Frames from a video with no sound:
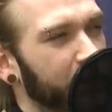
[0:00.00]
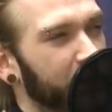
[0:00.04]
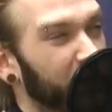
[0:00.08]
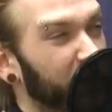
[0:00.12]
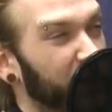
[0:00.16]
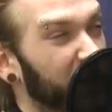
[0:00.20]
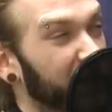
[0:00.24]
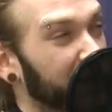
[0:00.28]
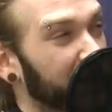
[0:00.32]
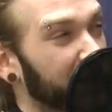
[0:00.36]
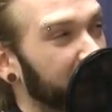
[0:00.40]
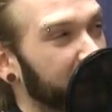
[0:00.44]

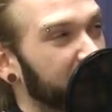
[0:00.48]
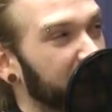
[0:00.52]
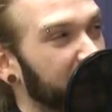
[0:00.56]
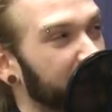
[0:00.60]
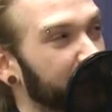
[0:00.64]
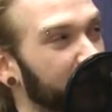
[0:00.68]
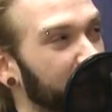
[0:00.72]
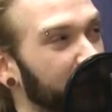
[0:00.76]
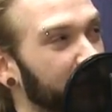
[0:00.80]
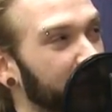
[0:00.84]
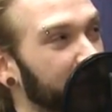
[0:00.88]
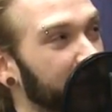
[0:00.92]
I forget the
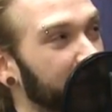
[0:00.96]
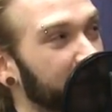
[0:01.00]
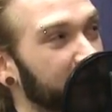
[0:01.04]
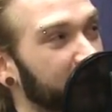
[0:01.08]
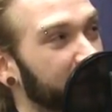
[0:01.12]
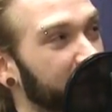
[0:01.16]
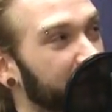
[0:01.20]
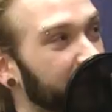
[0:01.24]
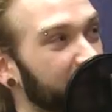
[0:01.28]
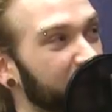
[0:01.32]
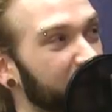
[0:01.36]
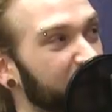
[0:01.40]
name of the place.
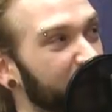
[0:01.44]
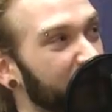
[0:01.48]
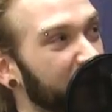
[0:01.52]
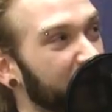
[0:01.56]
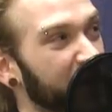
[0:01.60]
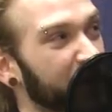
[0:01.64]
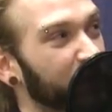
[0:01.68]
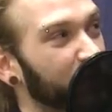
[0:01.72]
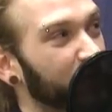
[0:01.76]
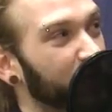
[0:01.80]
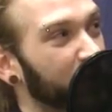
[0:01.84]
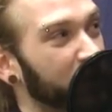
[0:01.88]
A friend of
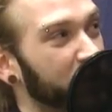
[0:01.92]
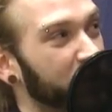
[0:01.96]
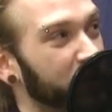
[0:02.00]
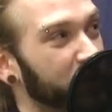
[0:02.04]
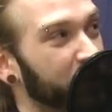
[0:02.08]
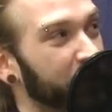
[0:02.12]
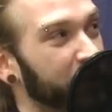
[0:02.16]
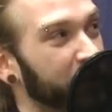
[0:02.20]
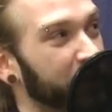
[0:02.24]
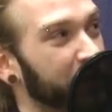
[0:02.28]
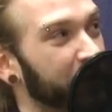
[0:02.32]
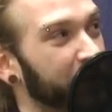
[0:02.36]
mine
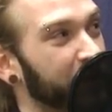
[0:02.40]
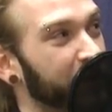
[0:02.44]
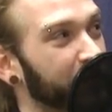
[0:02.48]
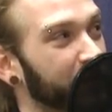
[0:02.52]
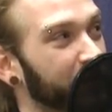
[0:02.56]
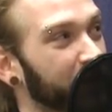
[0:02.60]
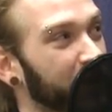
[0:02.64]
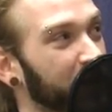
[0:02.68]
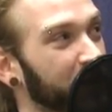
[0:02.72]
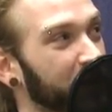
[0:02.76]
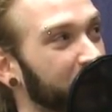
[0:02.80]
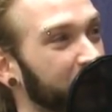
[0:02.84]
works with her
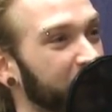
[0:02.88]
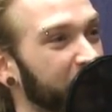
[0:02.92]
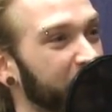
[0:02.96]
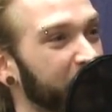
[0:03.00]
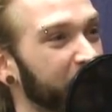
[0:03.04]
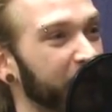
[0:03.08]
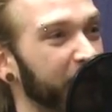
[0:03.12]
in Boston,